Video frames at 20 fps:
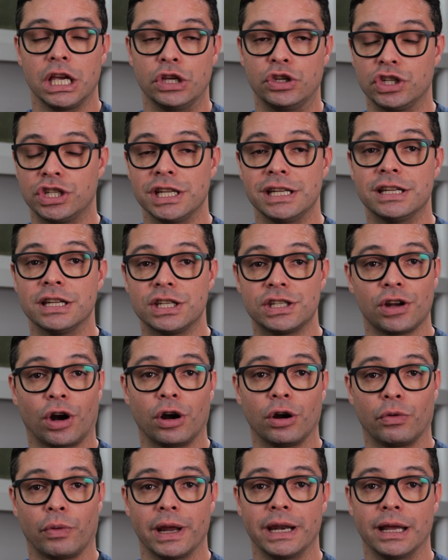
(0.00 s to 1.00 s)
You just need to
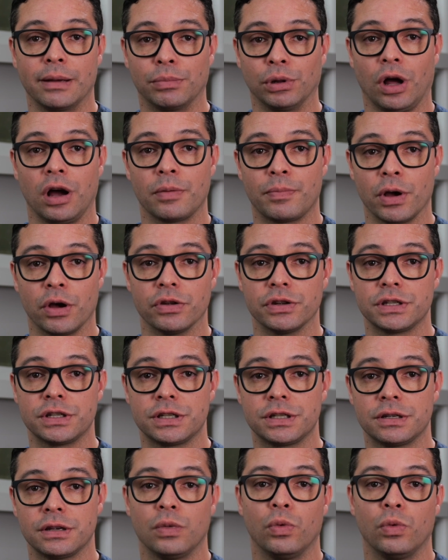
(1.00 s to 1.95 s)
start writing blog posts.